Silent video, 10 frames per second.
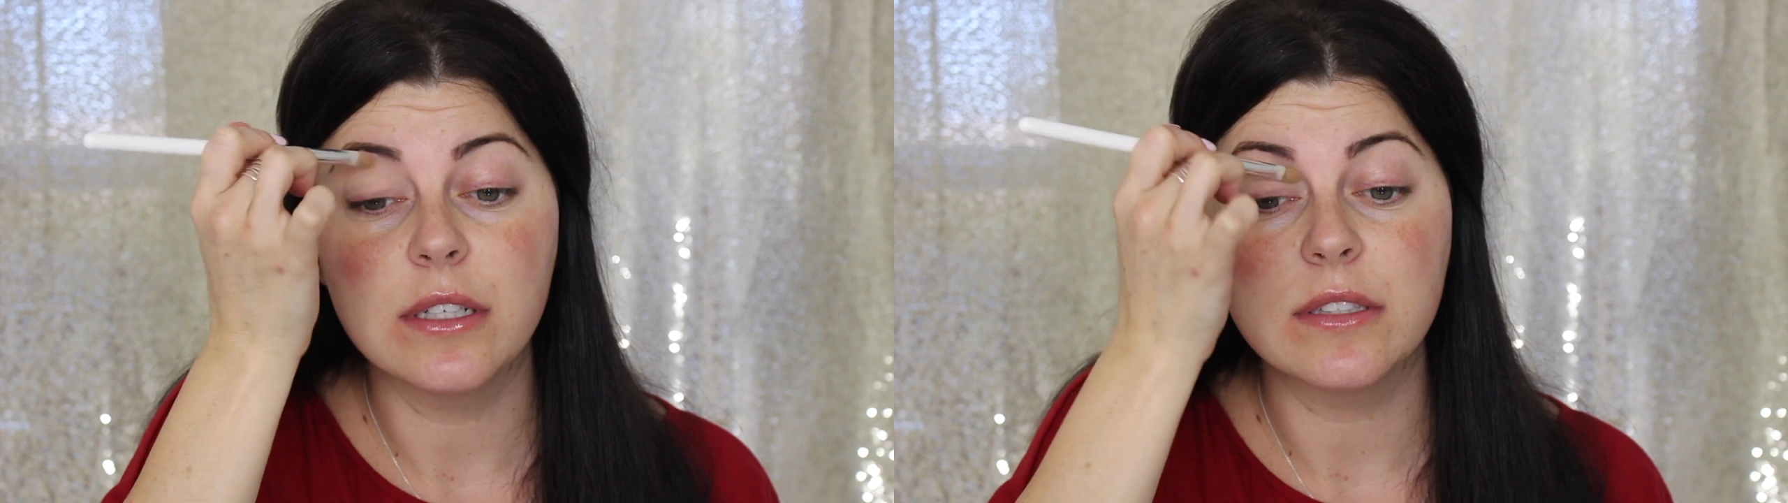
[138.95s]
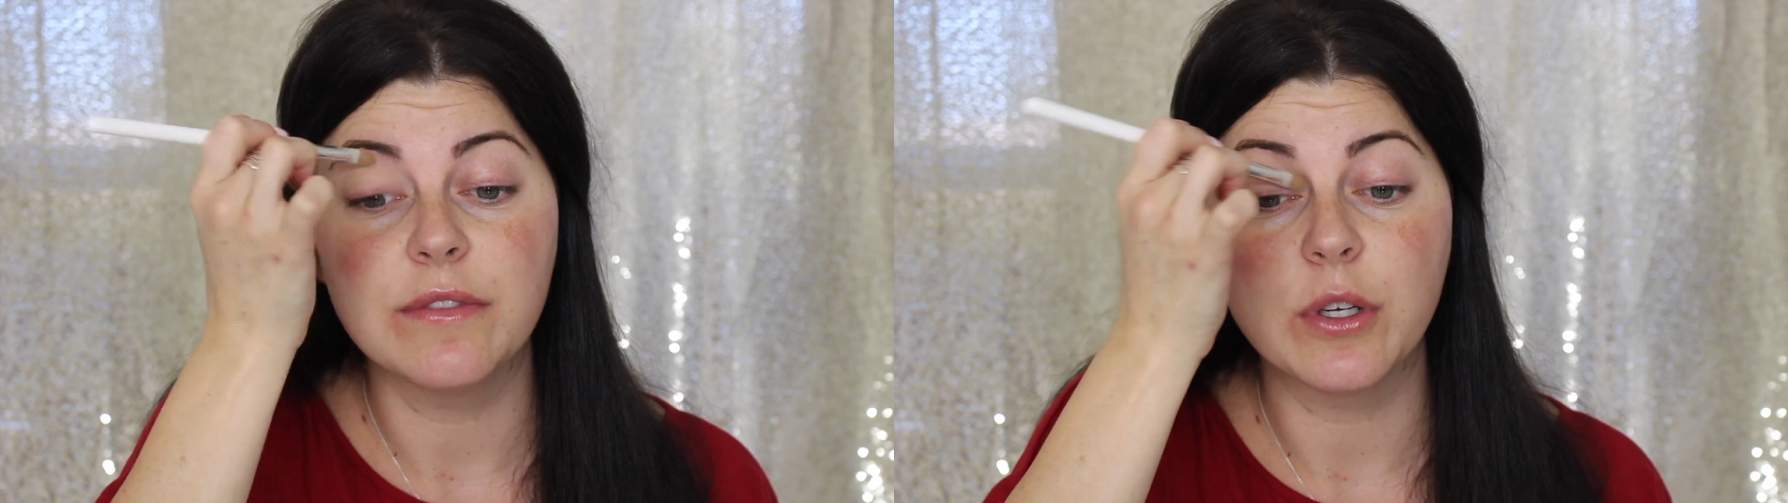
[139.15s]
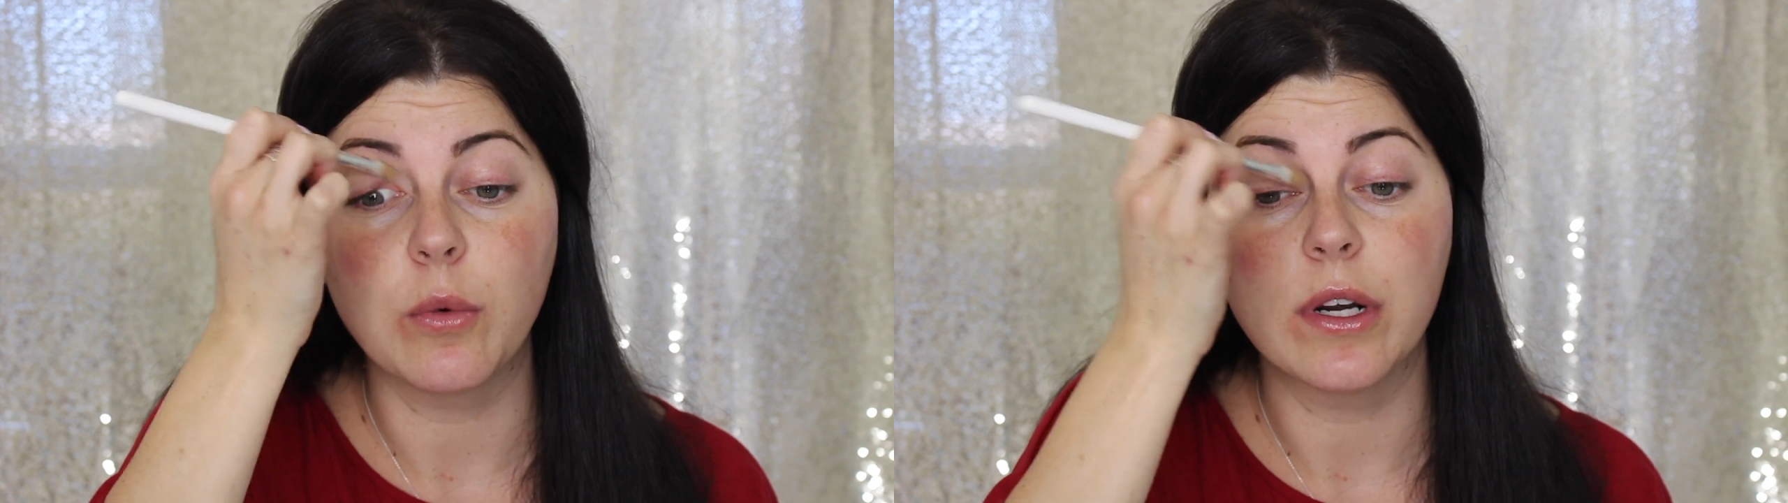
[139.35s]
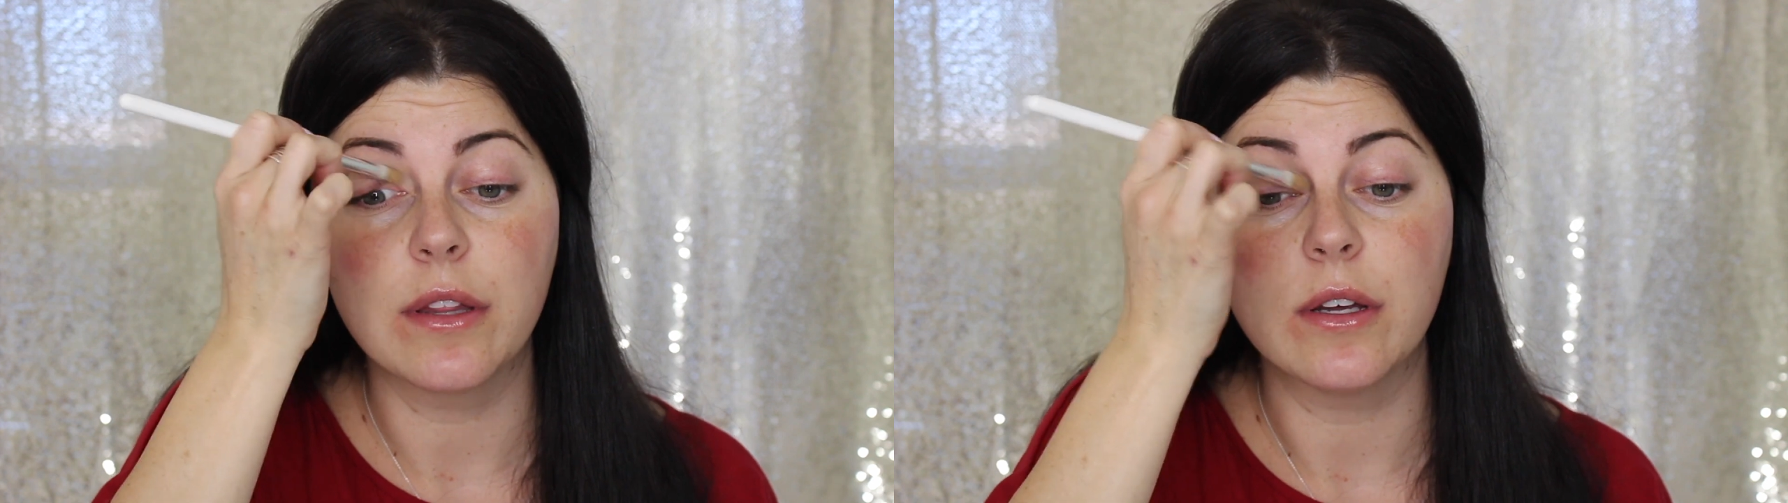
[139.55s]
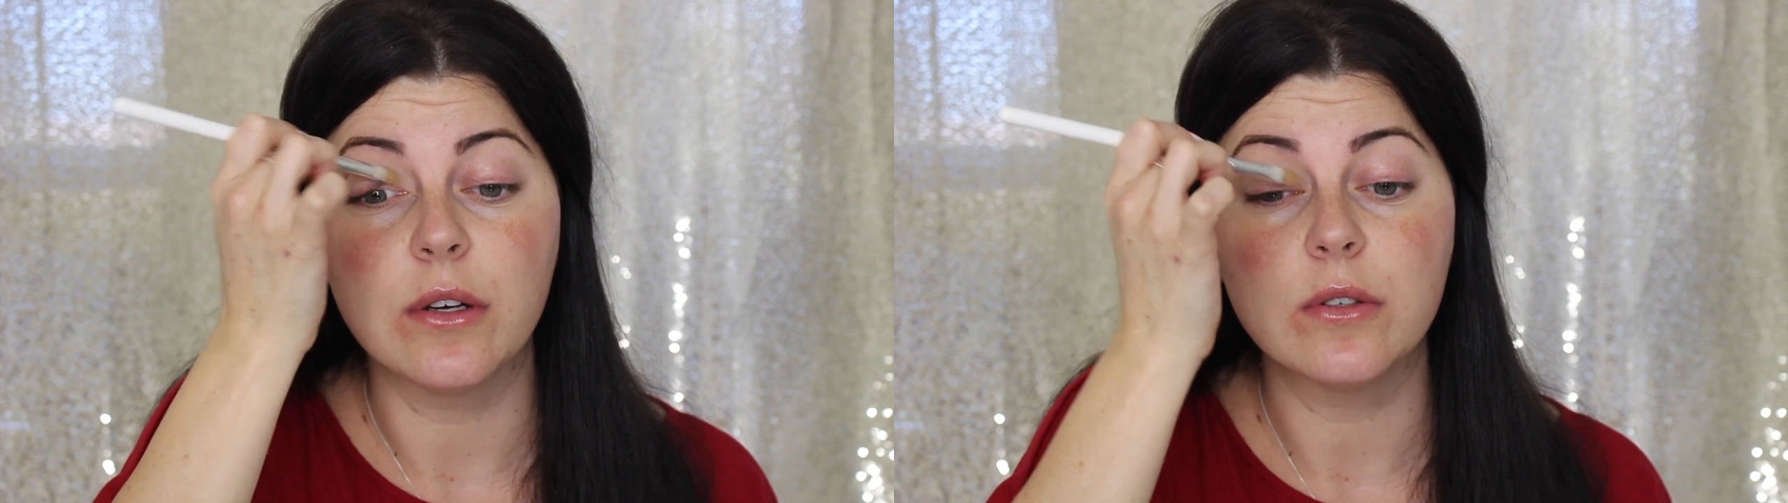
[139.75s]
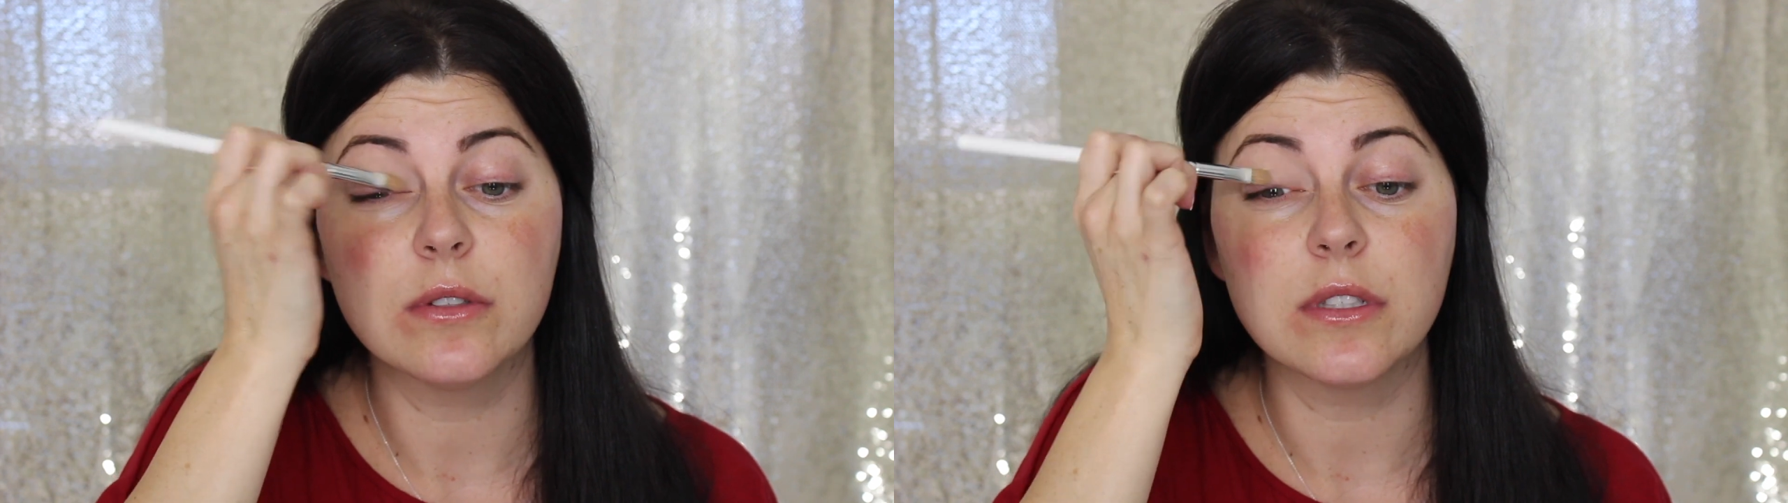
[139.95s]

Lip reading: because if you're one of those,